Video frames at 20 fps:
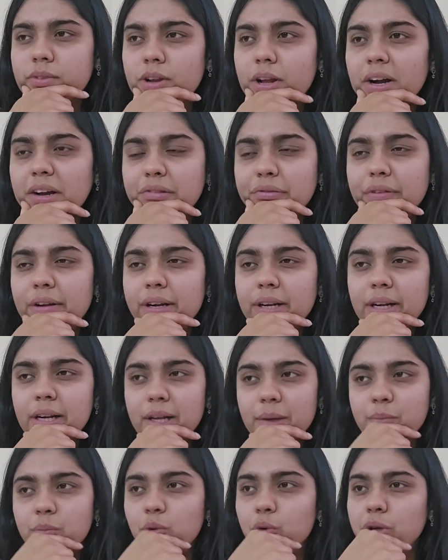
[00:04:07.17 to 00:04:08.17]
I felt
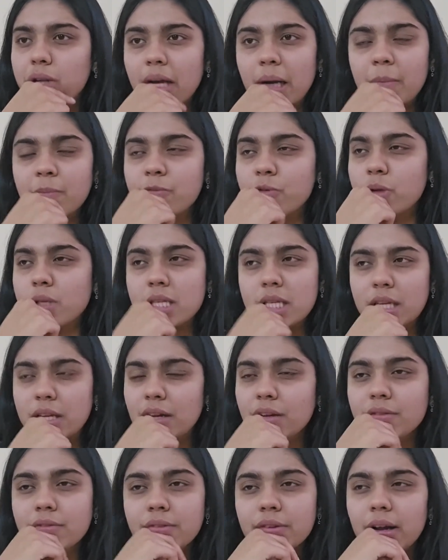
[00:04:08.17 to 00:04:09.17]
like bootcamp was
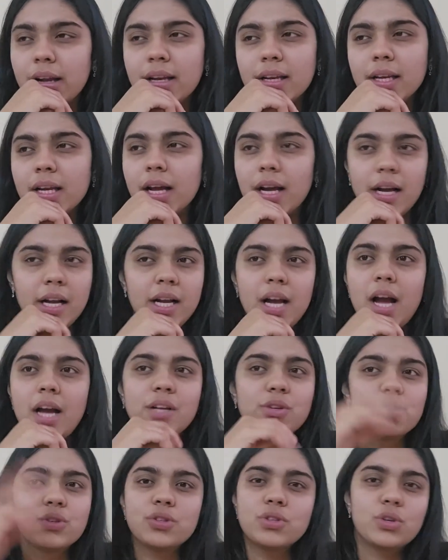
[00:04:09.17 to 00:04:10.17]
enough, and I
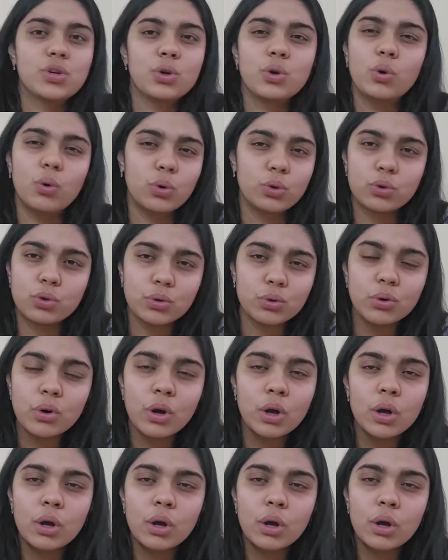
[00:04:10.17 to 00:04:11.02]
just didn't go through